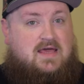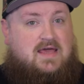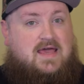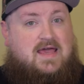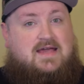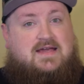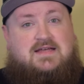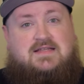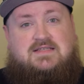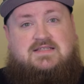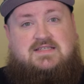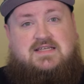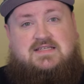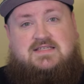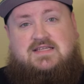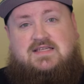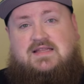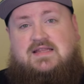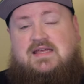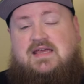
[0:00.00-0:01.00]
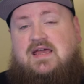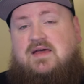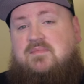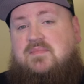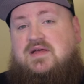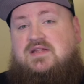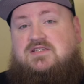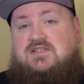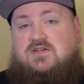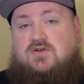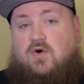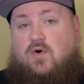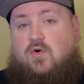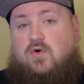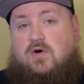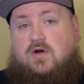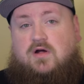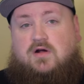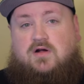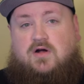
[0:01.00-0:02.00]
It consistently emits an
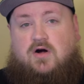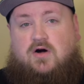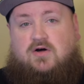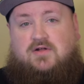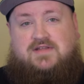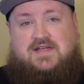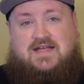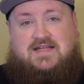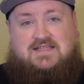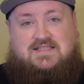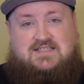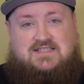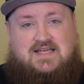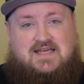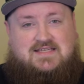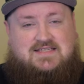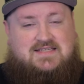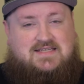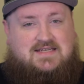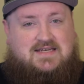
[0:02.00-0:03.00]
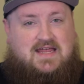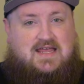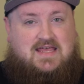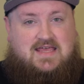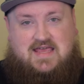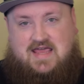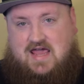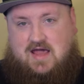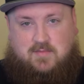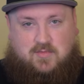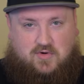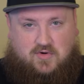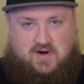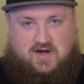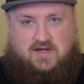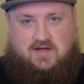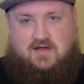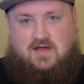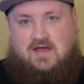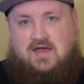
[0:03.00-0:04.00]
aura called incessant
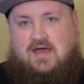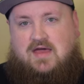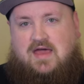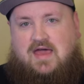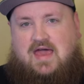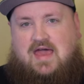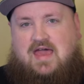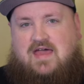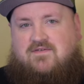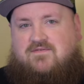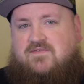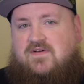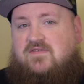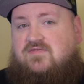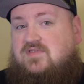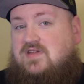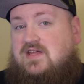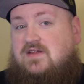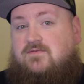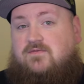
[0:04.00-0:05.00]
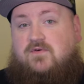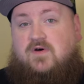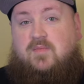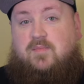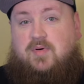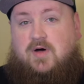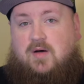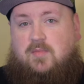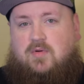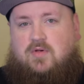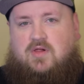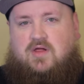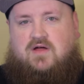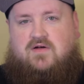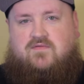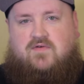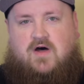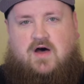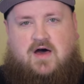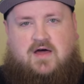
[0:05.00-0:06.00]
yammering, a 15-foot bubble
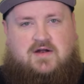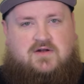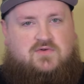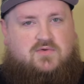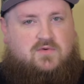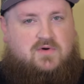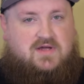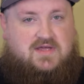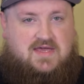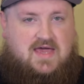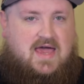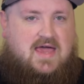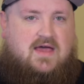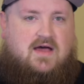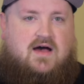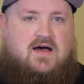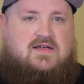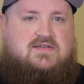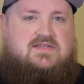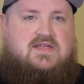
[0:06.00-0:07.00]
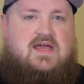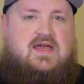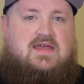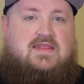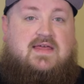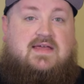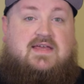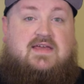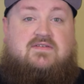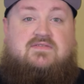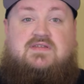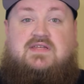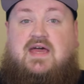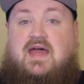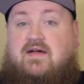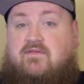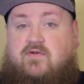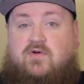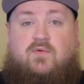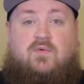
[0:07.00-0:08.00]
of auditory chaos that gives
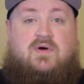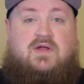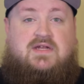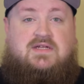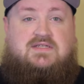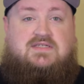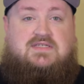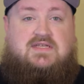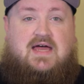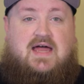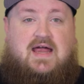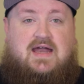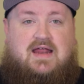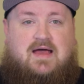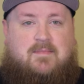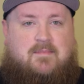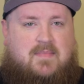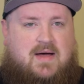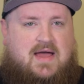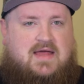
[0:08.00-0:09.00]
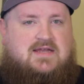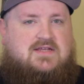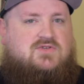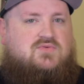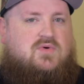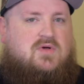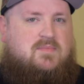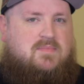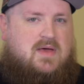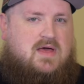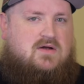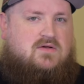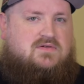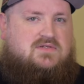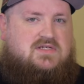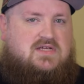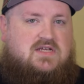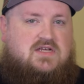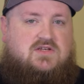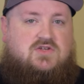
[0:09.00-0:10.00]
everyone inside a -1
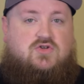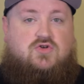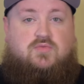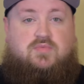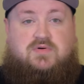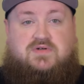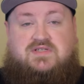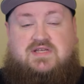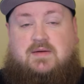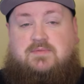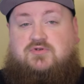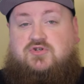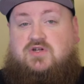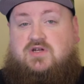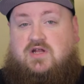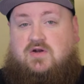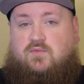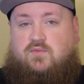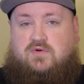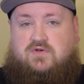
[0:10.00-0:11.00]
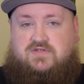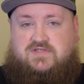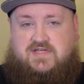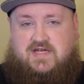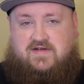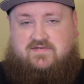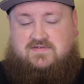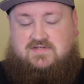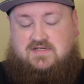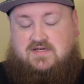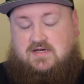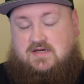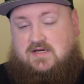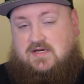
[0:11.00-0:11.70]
penalty to perception and will saves.